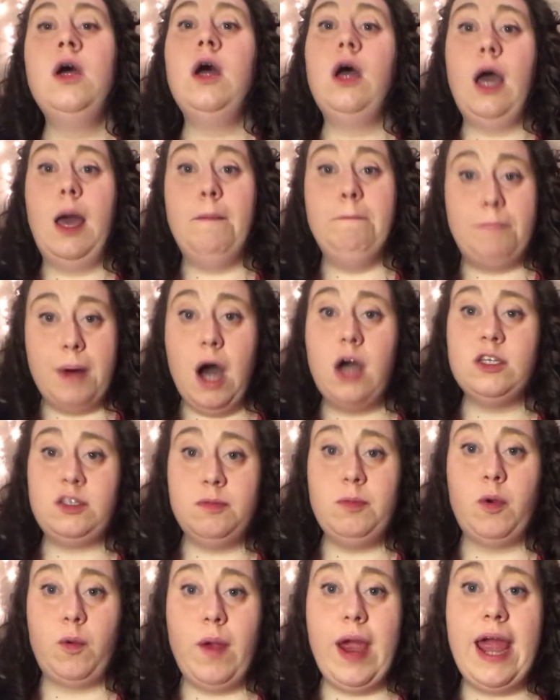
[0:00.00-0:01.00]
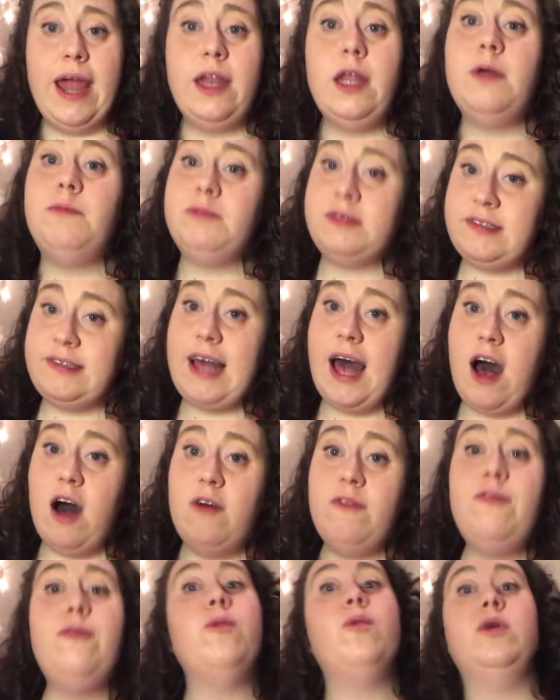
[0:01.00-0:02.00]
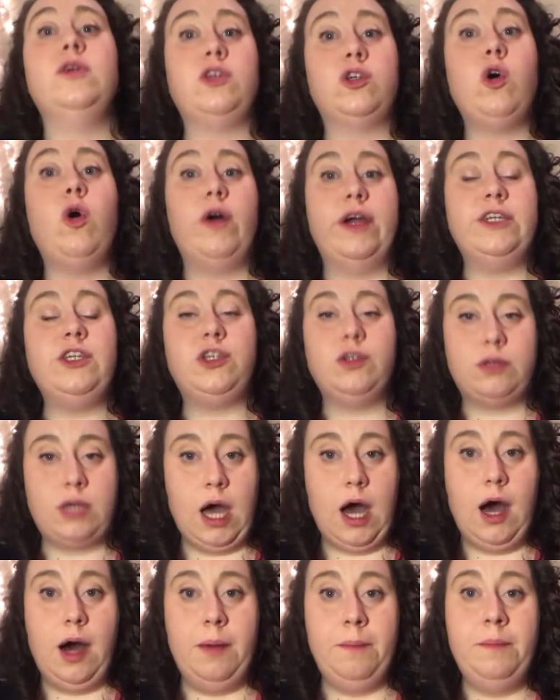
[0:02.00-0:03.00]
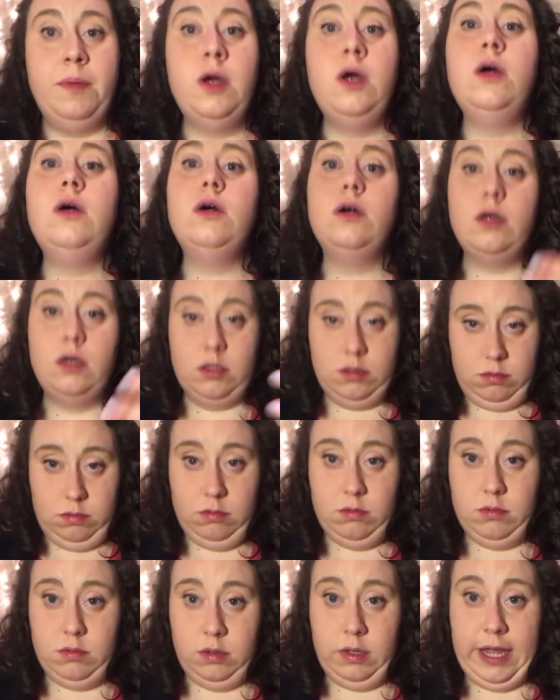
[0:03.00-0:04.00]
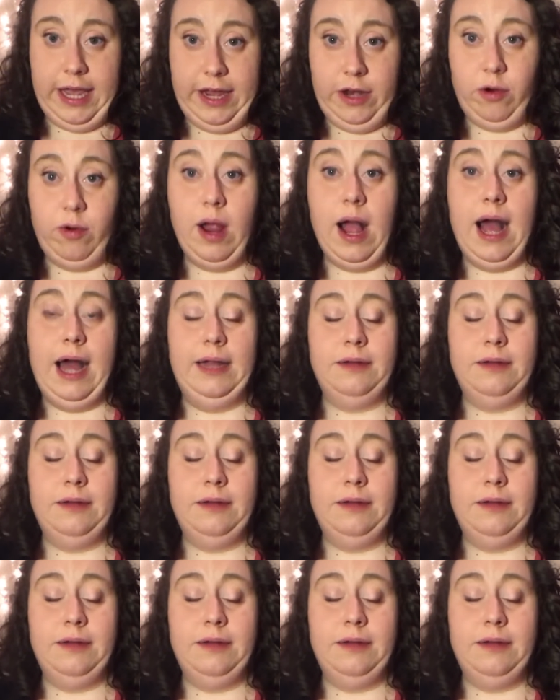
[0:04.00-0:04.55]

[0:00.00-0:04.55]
And Bugs Moran himself was going to come later on.